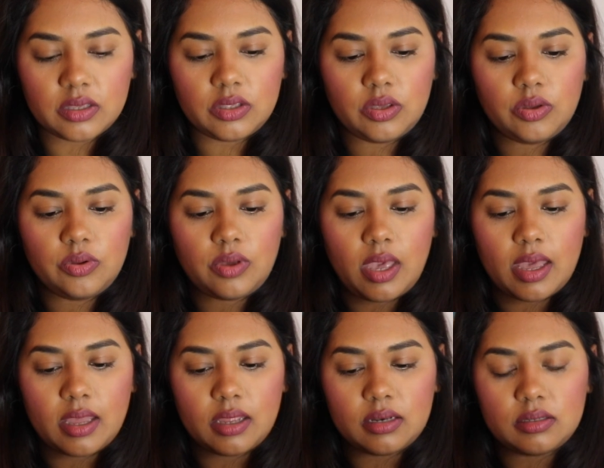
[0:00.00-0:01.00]
you
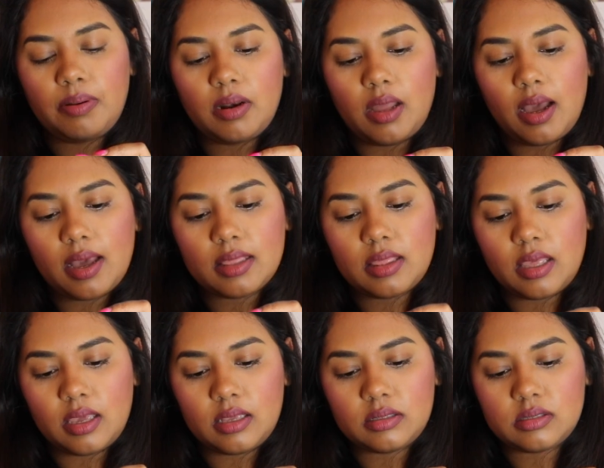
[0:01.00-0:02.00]
can plug
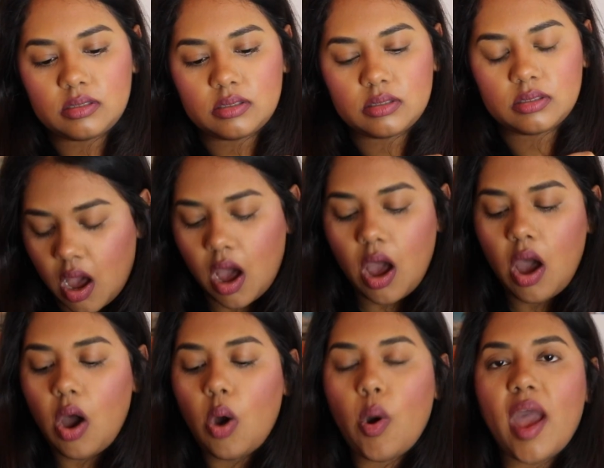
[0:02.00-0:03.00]
this.
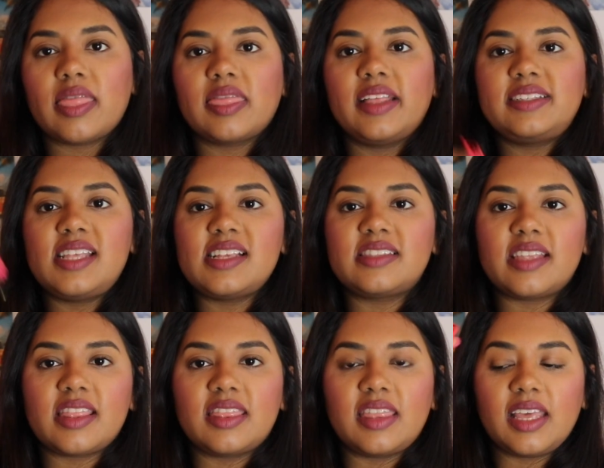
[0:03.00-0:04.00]
Oh, and this is
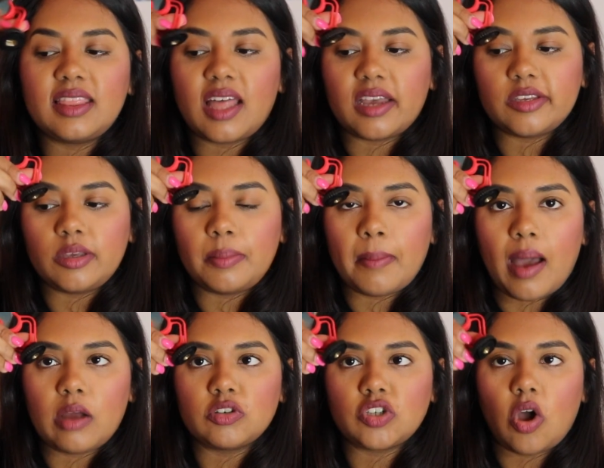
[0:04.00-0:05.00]
the thing that you
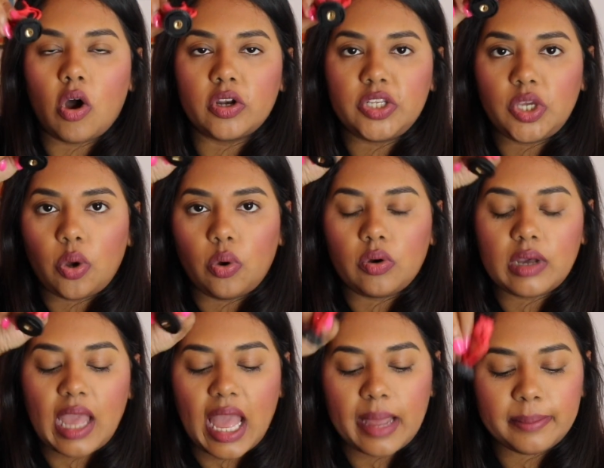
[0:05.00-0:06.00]
mount on your
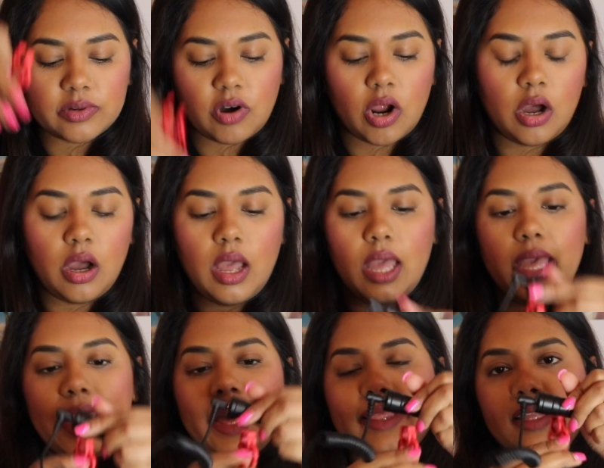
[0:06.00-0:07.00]
camera,
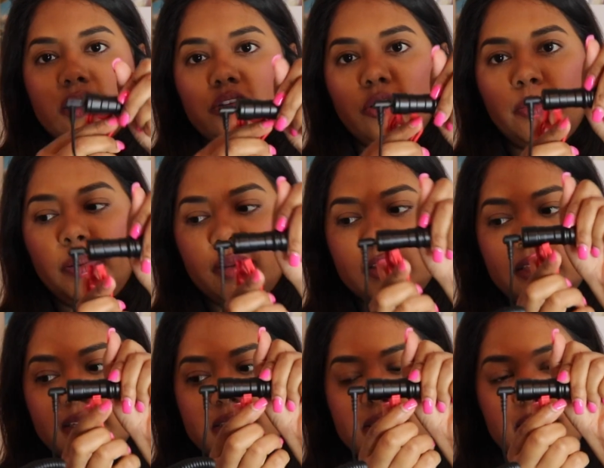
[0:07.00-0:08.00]
and then you put
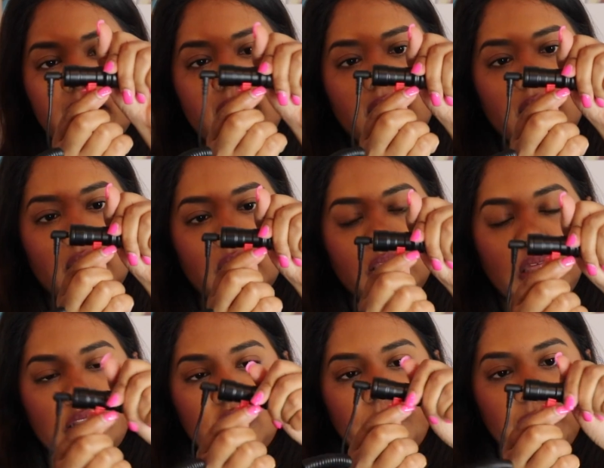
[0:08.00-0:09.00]
this thing,
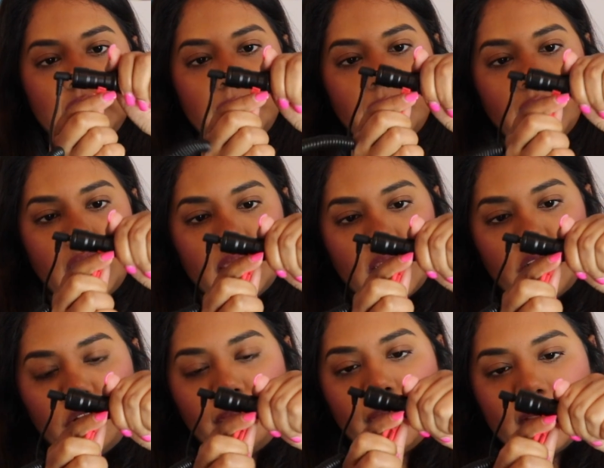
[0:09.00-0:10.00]
and you put
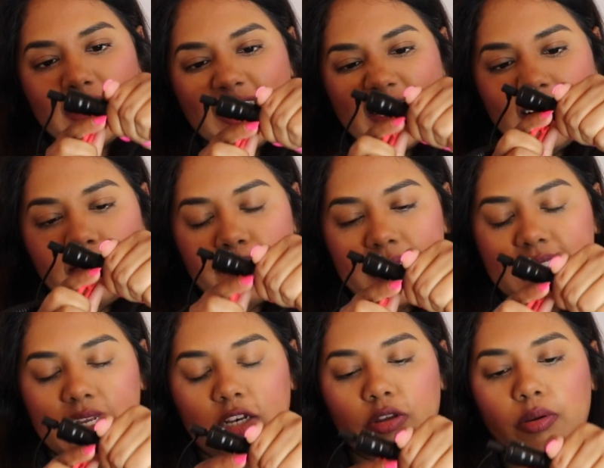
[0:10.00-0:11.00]

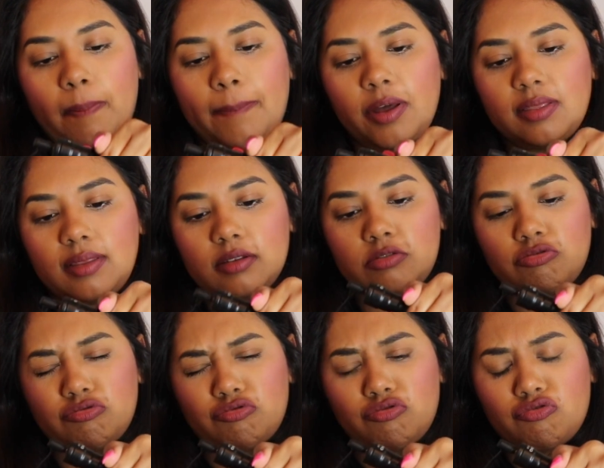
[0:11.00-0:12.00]
basically you put this
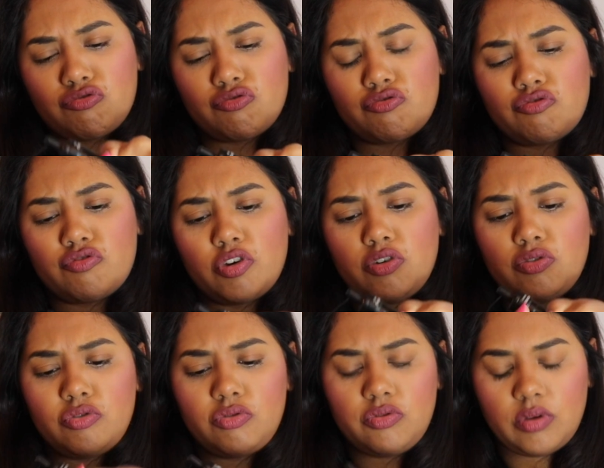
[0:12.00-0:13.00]

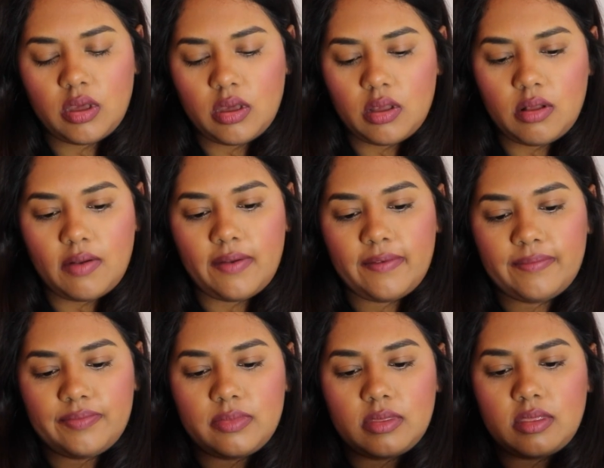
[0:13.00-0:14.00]
through
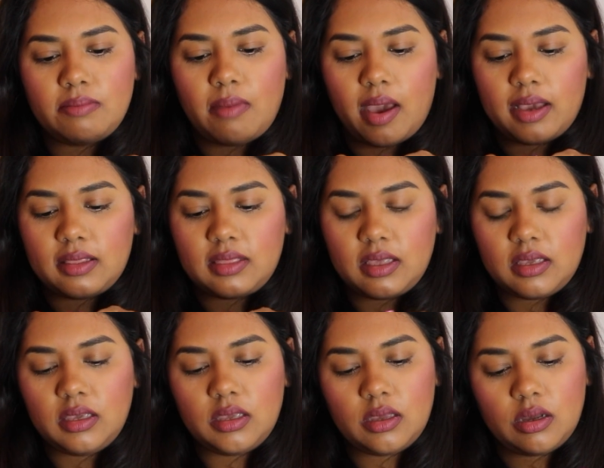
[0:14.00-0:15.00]
the mic thing
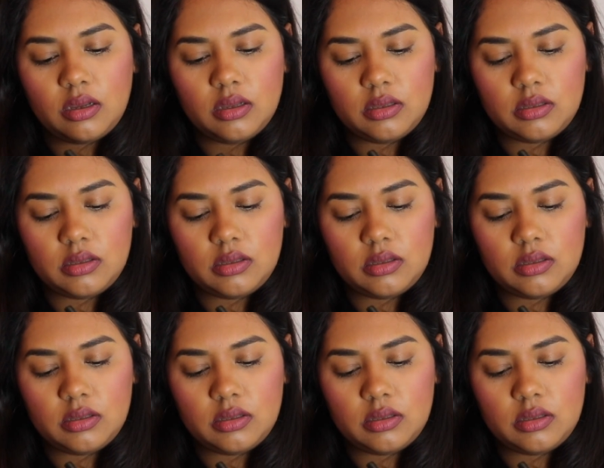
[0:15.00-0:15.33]
here,